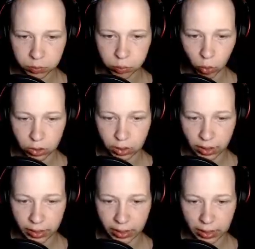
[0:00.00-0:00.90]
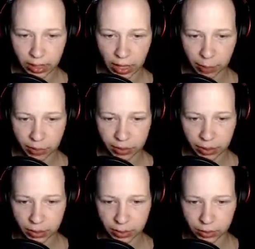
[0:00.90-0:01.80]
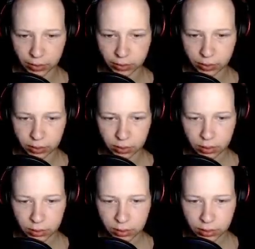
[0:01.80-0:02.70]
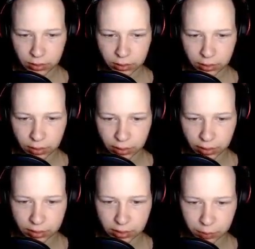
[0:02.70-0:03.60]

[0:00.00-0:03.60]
What the hell happened there? I guess the